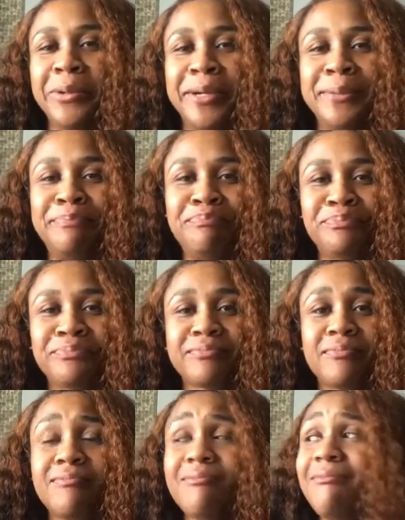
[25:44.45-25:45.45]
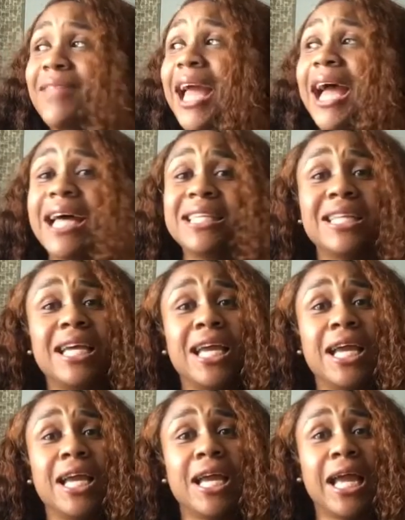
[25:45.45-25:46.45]
right? I
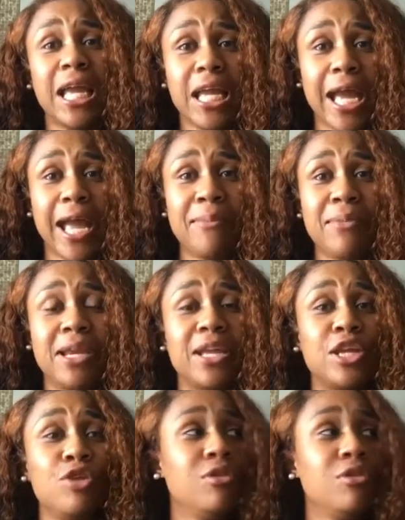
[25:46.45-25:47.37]
said, and he gave money.